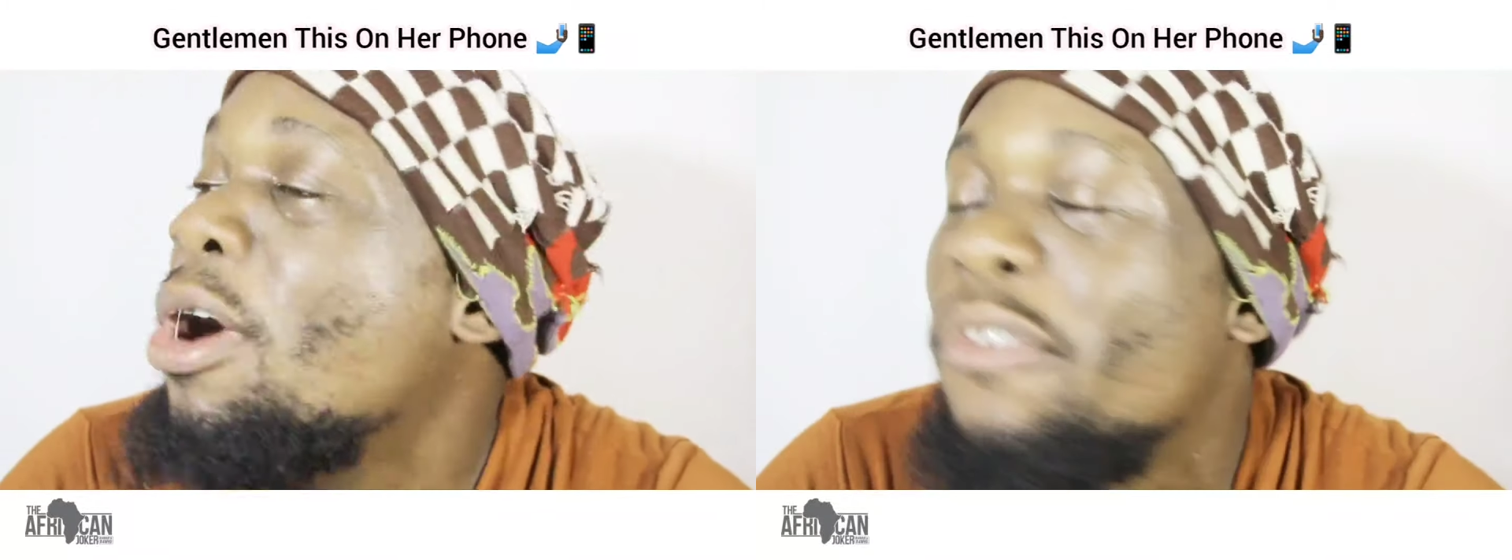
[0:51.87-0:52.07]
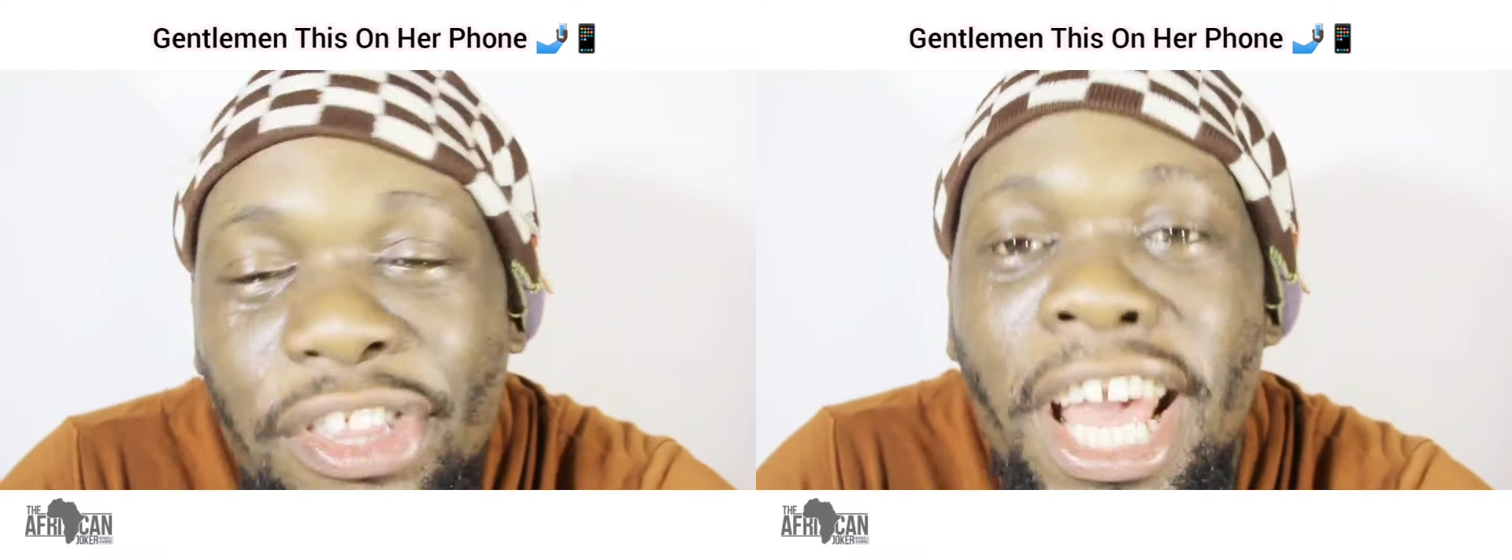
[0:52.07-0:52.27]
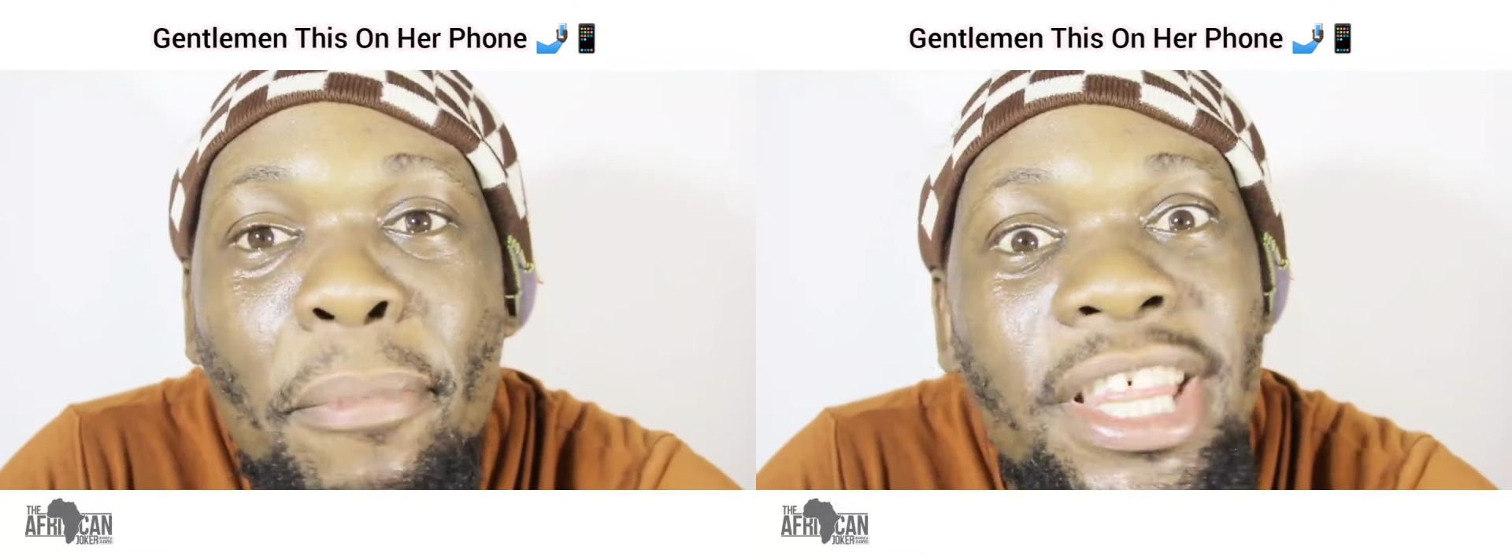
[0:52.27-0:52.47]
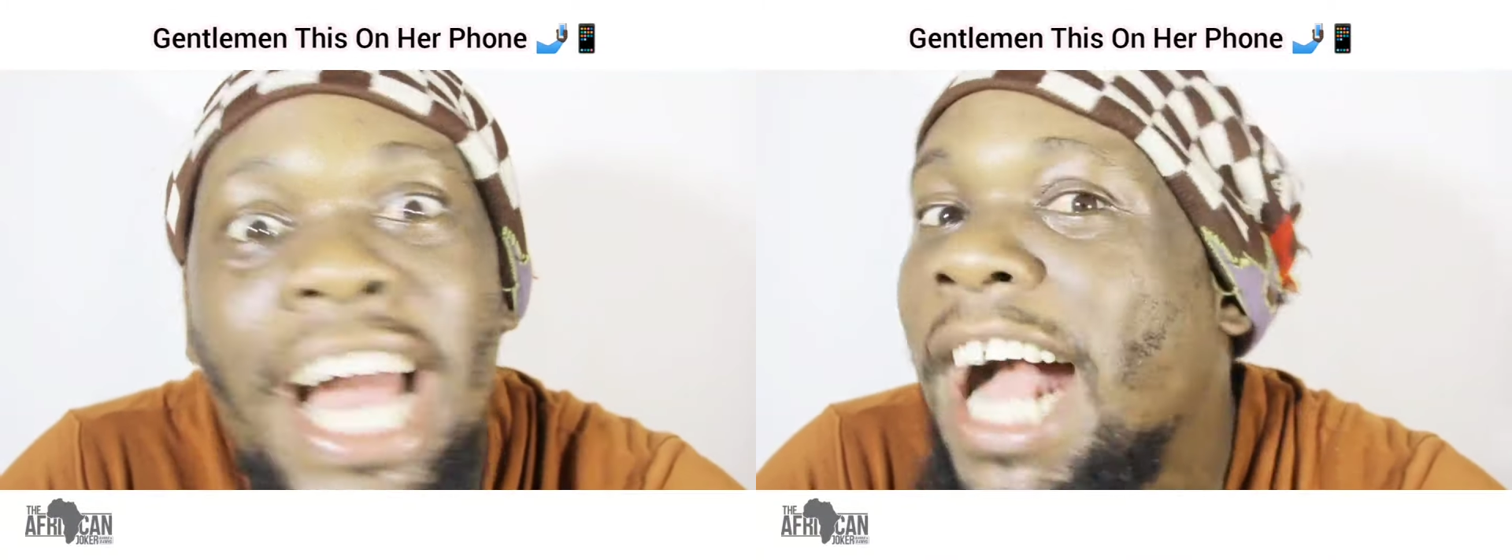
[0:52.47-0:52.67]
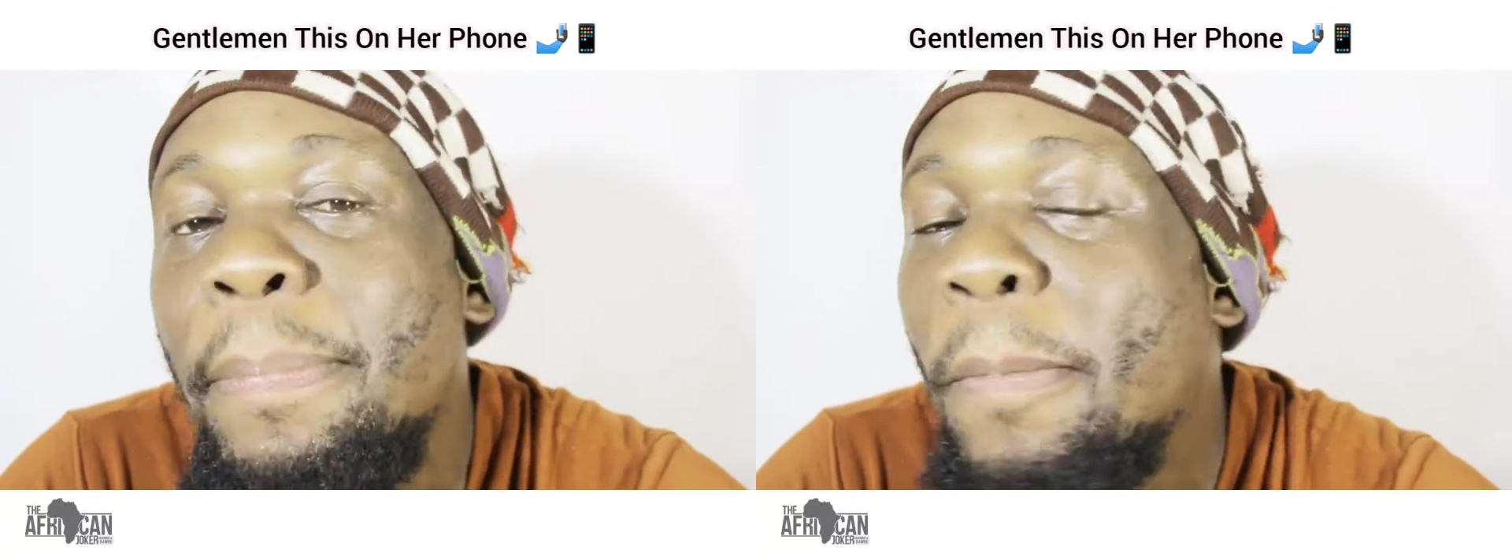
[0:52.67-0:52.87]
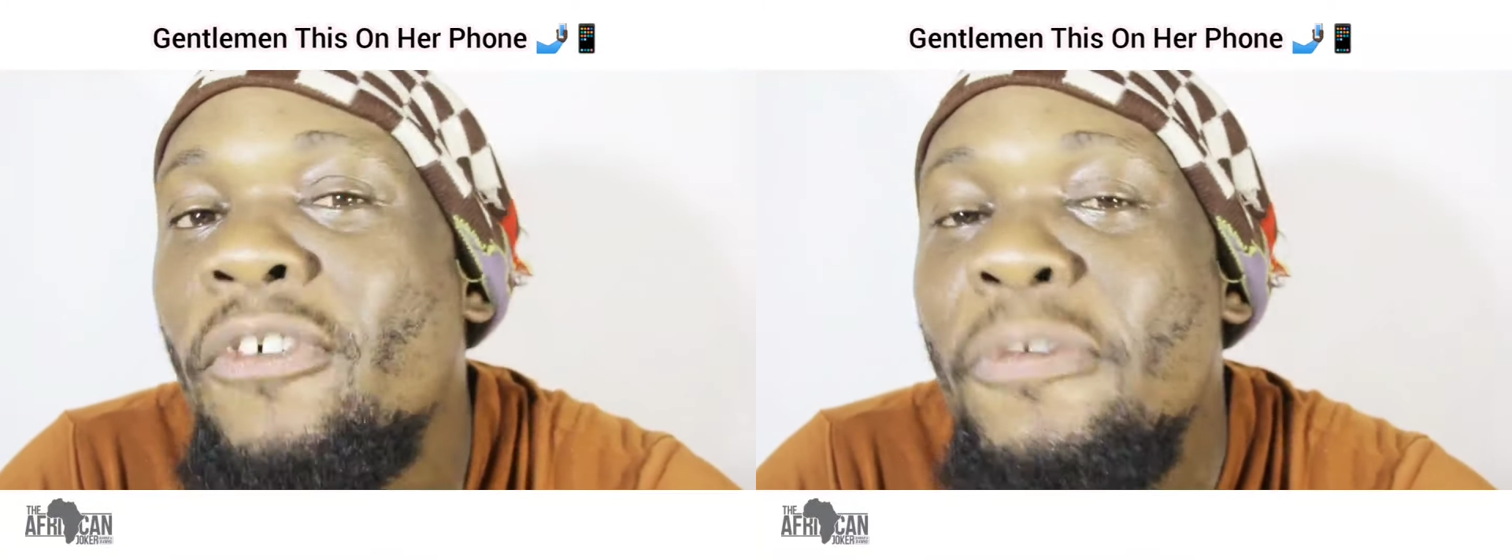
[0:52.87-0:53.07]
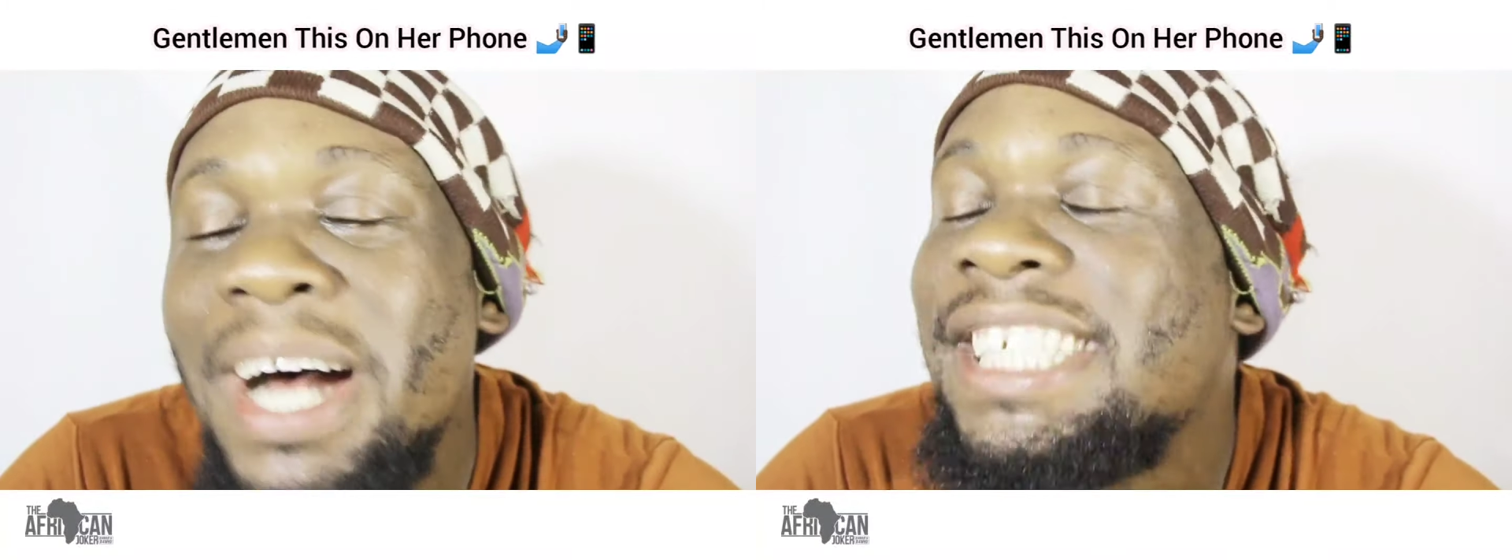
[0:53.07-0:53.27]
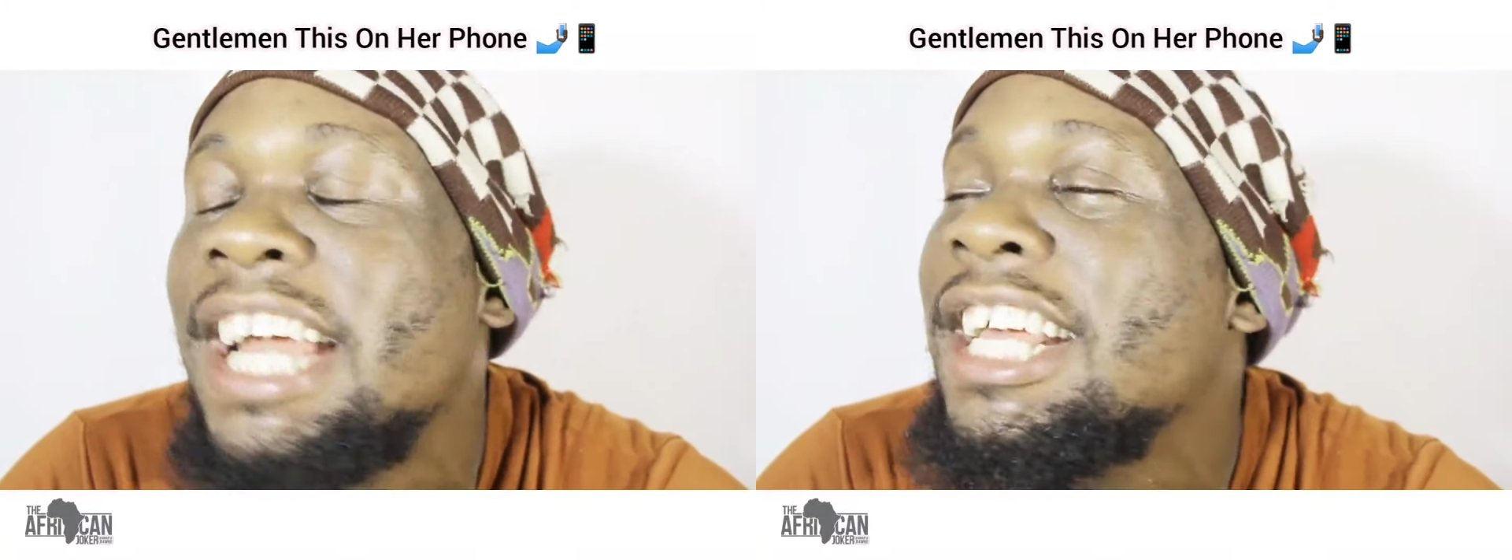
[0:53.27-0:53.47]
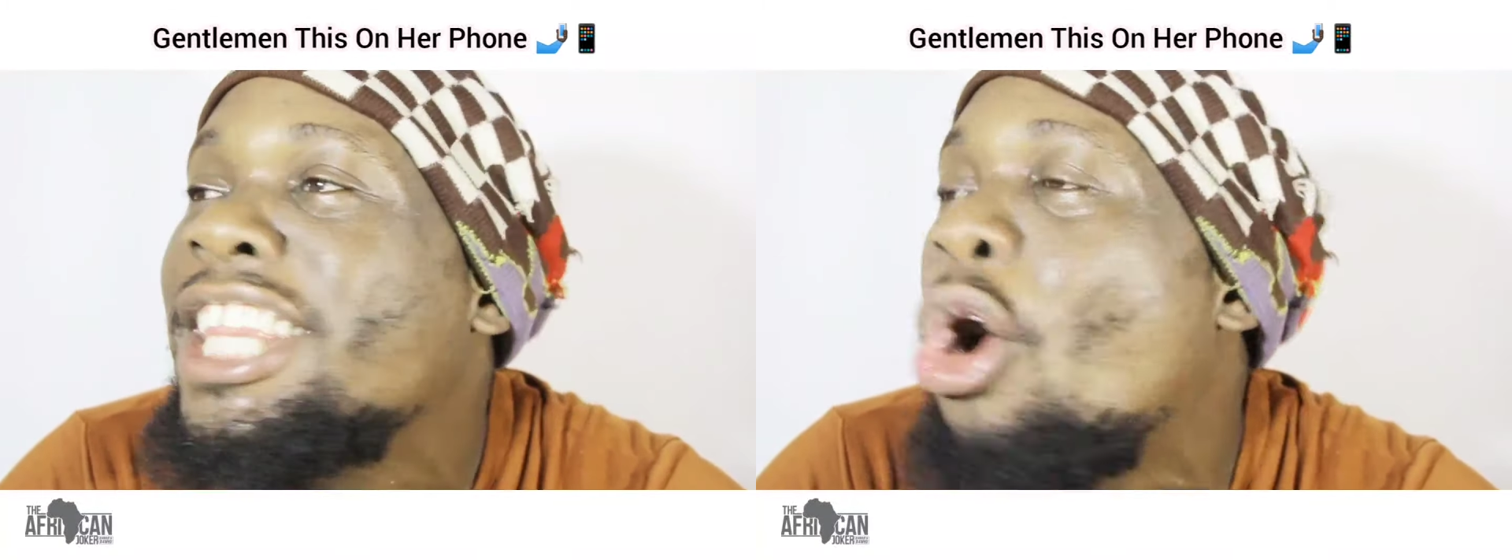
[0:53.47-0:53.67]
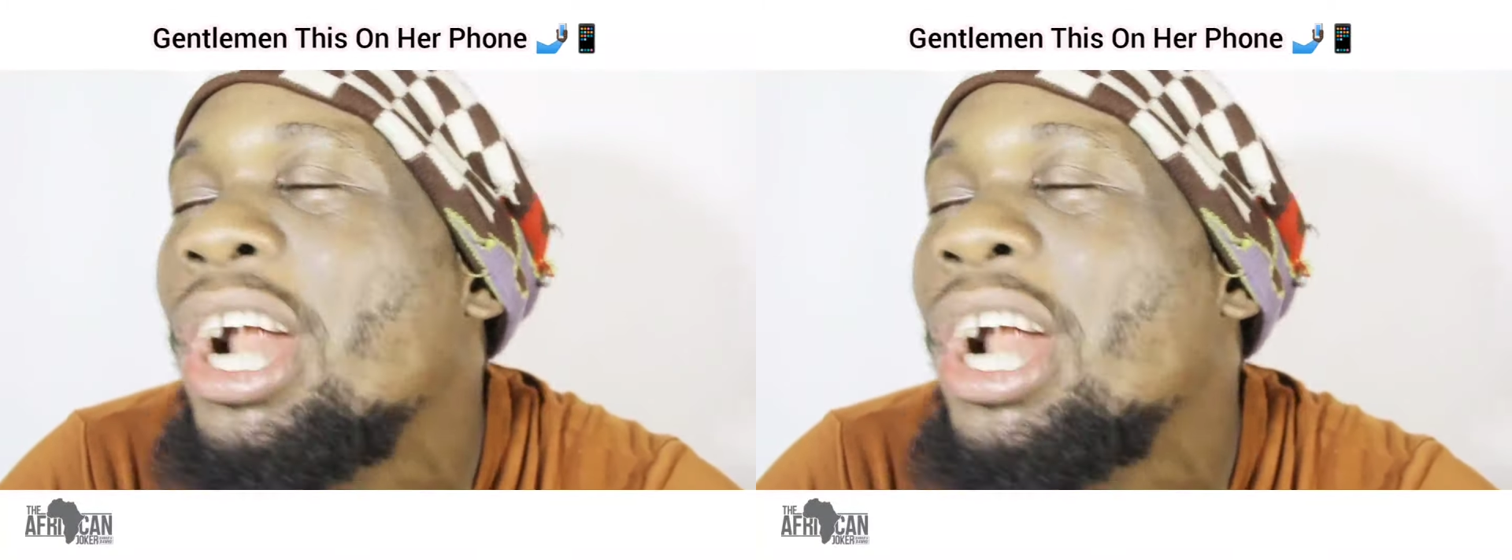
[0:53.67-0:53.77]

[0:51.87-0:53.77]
of them, they are capable of mastering the